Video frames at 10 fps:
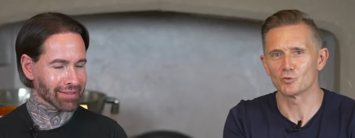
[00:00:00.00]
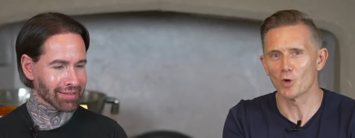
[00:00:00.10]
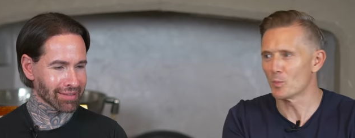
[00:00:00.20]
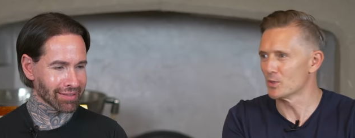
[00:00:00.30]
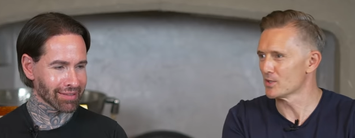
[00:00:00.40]

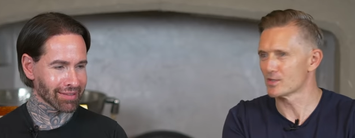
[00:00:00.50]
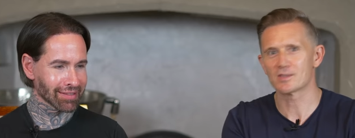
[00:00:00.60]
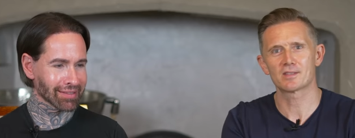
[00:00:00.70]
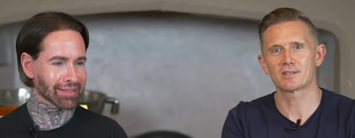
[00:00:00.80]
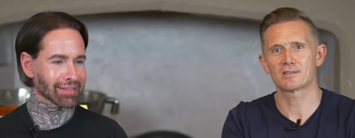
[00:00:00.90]

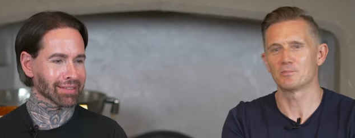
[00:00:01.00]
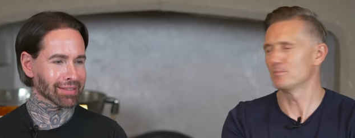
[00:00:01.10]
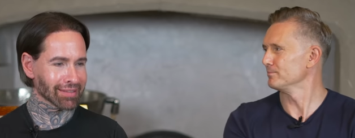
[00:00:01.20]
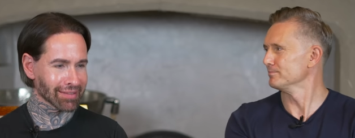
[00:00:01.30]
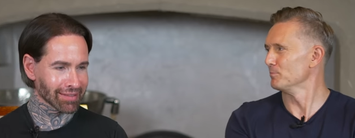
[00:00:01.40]
Speaker 1: droppers,
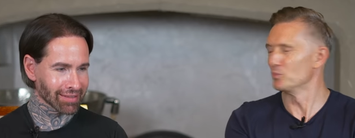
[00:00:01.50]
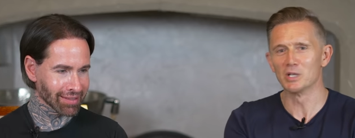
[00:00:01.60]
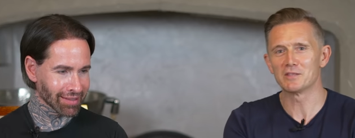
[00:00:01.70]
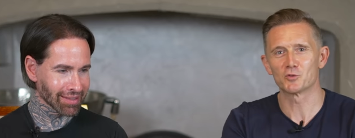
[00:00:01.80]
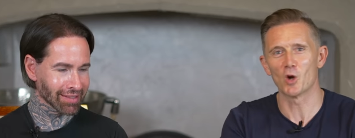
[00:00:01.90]

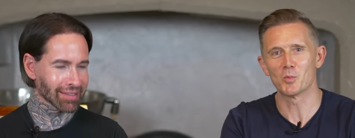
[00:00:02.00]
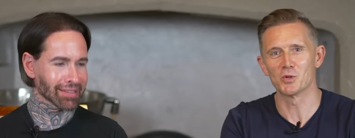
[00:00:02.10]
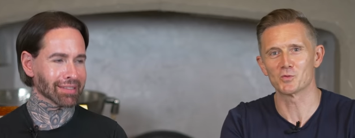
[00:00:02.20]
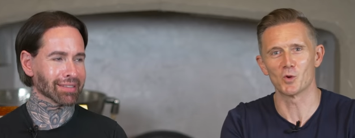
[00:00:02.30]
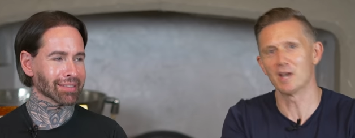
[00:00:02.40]
brief
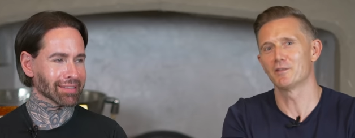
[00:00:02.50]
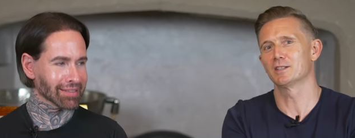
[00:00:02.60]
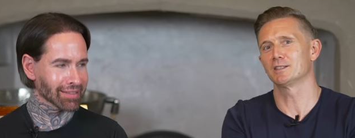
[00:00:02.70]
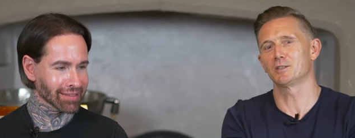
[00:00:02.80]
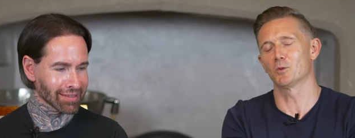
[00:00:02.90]
droppers,
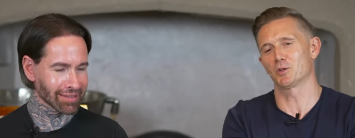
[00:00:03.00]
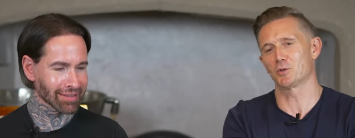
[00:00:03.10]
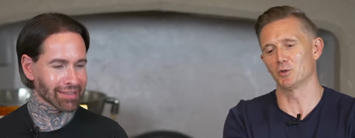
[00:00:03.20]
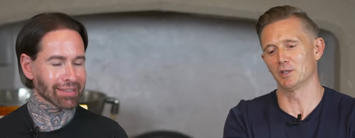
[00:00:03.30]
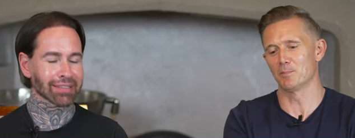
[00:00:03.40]
whatever you want to
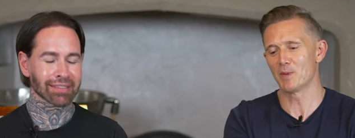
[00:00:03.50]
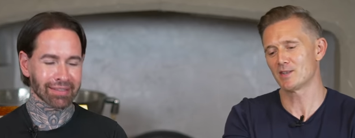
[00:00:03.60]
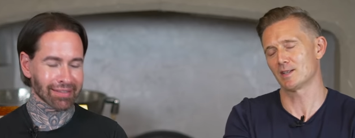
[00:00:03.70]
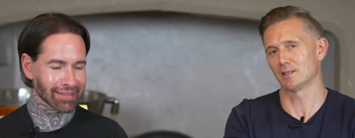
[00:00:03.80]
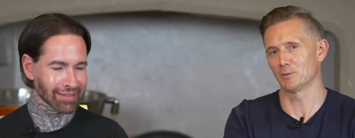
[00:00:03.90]
call it.
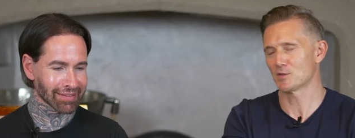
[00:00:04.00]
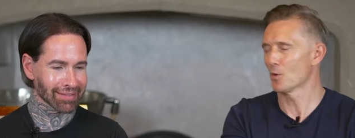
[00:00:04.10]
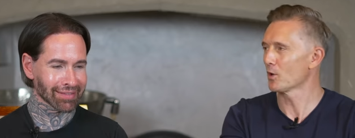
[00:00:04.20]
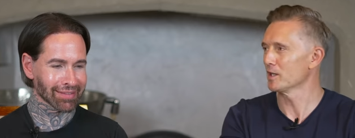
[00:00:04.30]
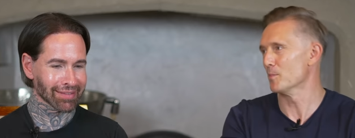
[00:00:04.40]
Basically, we're
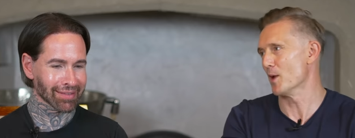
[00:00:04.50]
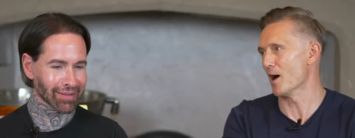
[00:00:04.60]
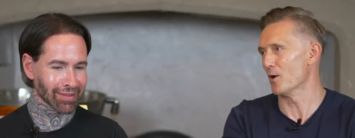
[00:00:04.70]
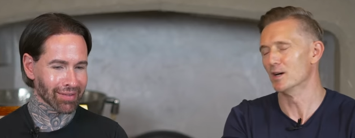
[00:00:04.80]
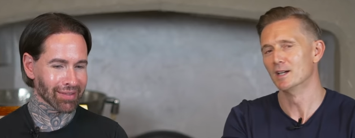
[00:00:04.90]
talking
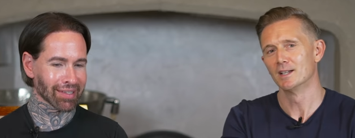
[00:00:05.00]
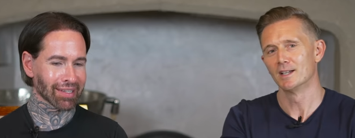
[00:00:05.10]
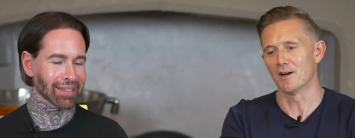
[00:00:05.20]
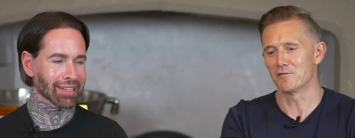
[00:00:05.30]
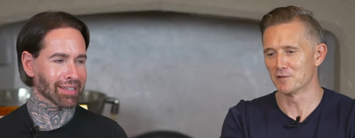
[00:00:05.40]
about
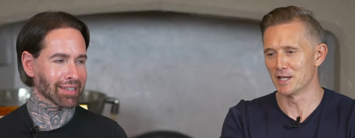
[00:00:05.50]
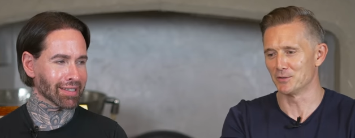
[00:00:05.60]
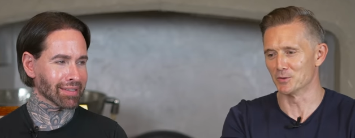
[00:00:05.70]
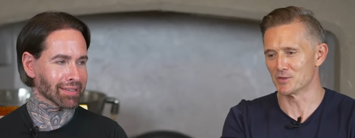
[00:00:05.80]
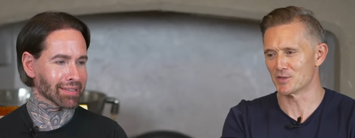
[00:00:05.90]
a
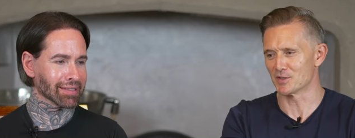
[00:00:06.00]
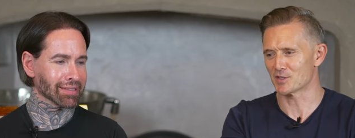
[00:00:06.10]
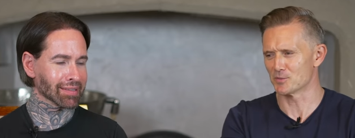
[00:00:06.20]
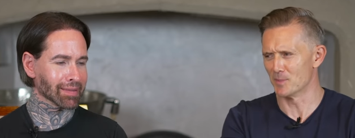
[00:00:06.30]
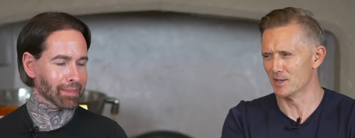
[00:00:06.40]
fragrance that
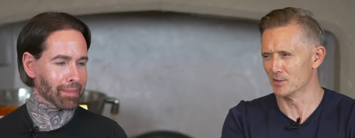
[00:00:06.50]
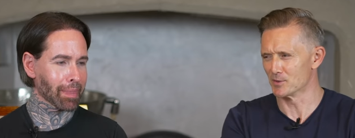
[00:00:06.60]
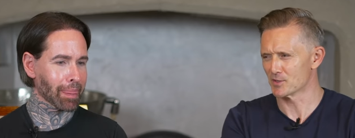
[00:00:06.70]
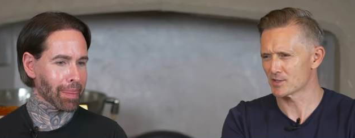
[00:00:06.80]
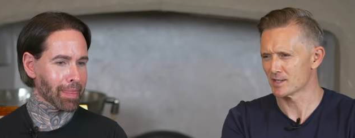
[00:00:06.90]

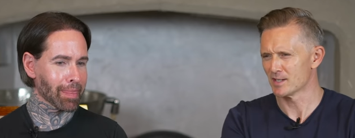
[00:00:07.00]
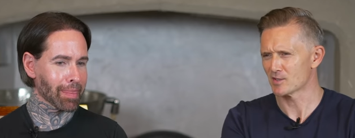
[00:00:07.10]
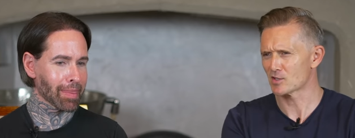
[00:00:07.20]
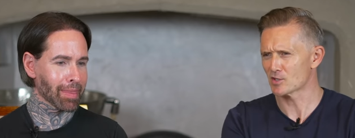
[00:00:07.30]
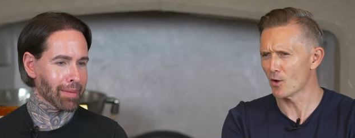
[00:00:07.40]
smells
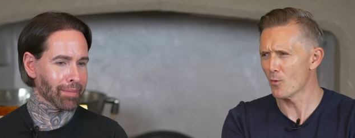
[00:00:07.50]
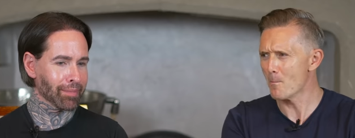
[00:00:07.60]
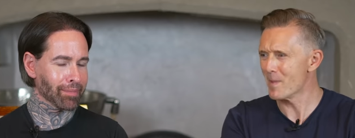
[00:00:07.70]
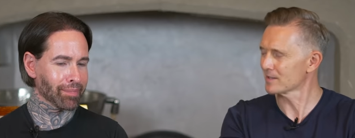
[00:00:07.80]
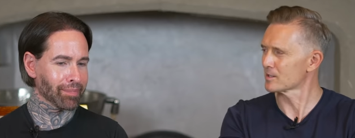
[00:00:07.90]
so
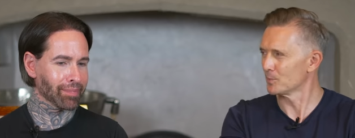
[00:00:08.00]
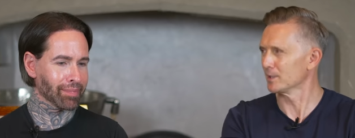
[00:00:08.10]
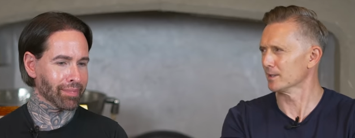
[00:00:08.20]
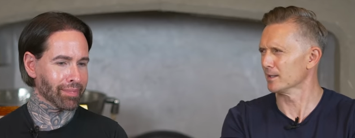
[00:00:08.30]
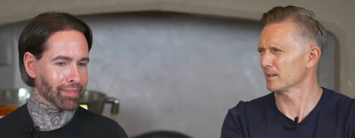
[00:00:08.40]
mass
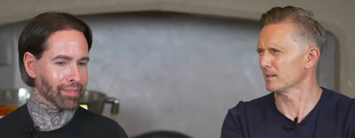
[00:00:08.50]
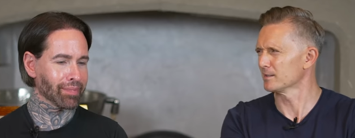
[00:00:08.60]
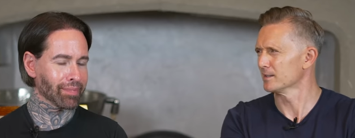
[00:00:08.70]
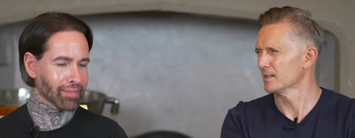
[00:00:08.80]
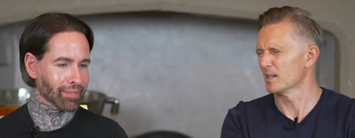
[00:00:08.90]
appealing
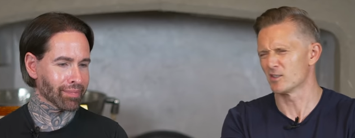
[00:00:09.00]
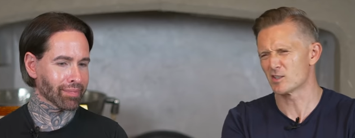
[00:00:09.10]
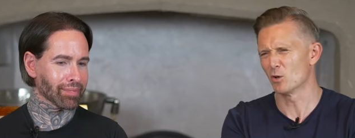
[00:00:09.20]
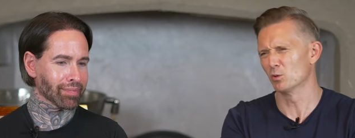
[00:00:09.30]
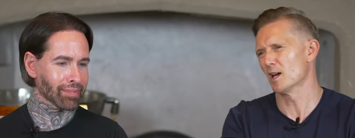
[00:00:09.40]
and
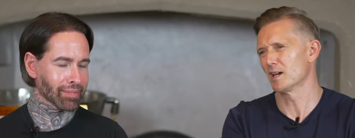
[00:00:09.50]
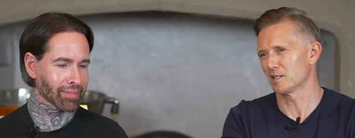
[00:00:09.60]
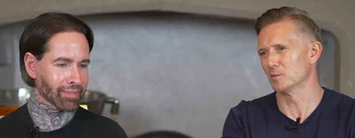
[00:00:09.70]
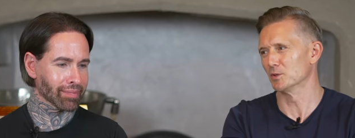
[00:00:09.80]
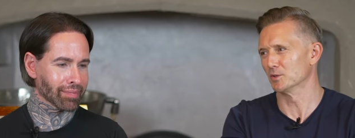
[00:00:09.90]
so
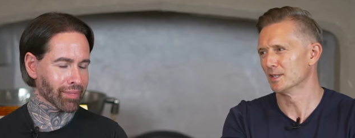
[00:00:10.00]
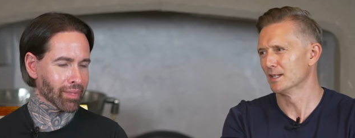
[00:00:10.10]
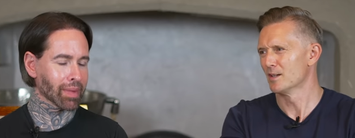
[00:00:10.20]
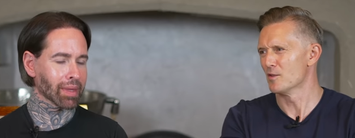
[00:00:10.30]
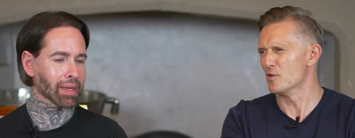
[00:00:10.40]
likable
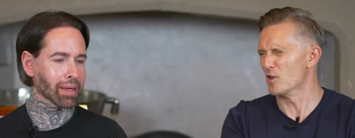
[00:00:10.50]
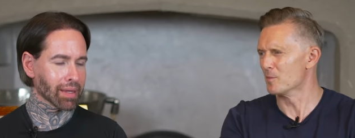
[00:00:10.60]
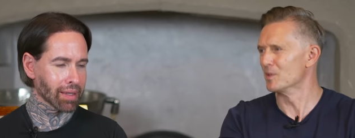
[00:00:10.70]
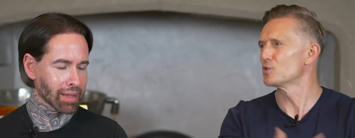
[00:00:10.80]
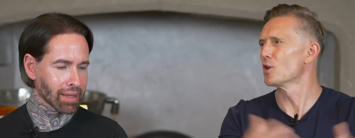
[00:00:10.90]
that the
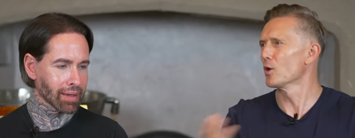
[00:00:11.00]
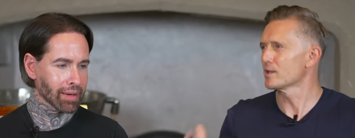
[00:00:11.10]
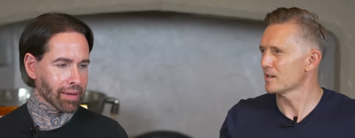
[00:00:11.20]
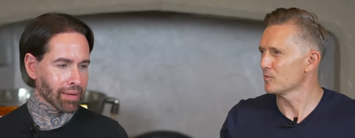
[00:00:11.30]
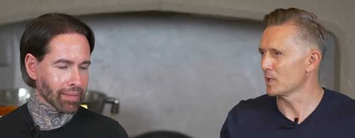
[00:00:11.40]

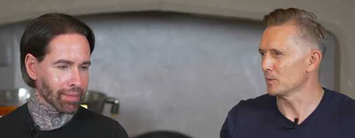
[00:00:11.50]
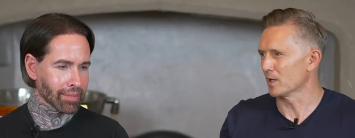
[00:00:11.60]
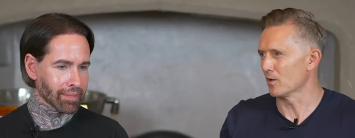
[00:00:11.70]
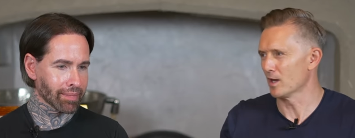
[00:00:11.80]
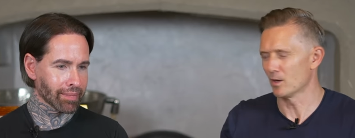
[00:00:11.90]
majority of people
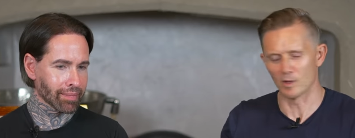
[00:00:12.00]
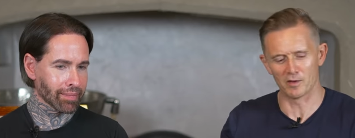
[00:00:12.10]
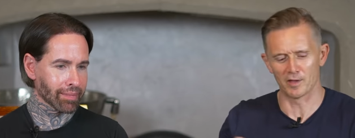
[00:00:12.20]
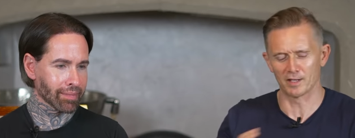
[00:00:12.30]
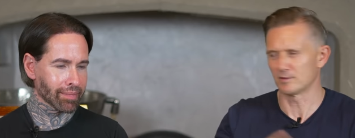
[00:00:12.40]
out there, whether
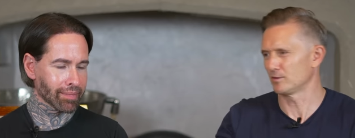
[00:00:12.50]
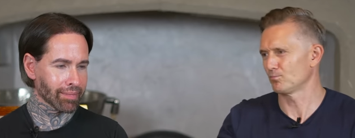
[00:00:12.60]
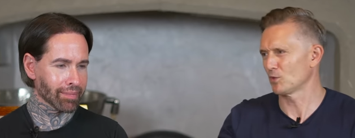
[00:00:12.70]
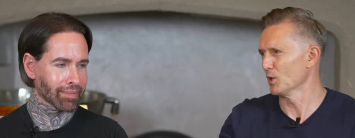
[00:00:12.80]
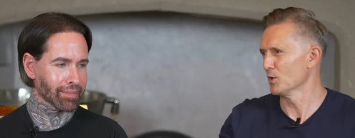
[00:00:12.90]
they're
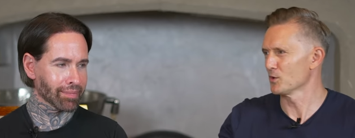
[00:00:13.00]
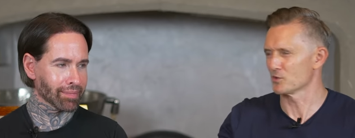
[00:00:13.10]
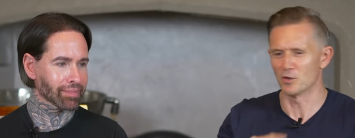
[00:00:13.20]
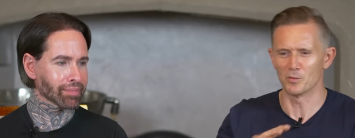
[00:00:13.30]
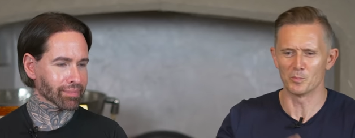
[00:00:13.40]
girls
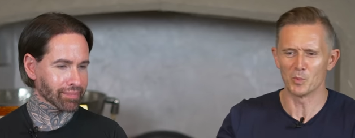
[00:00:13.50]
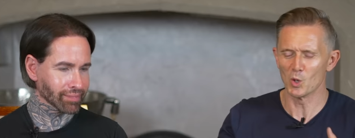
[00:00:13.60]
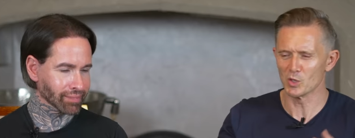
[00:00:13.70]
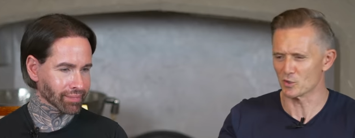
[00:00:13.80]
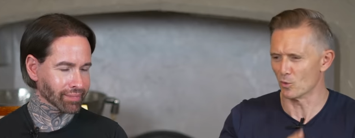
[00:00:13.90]
or
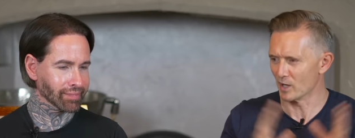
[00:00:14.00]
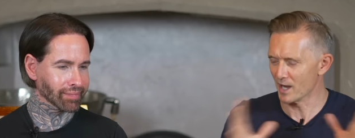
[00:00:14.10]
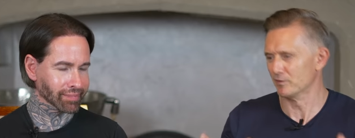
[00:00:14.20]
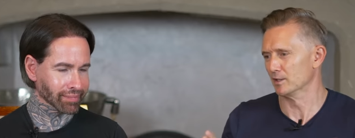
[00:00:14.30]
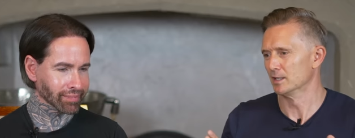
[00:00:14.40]
boys or
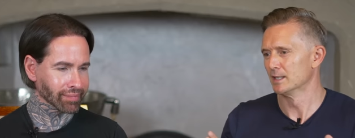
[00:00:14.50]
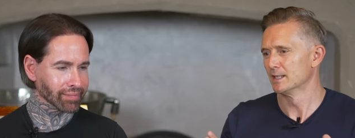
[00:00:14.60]
whatever,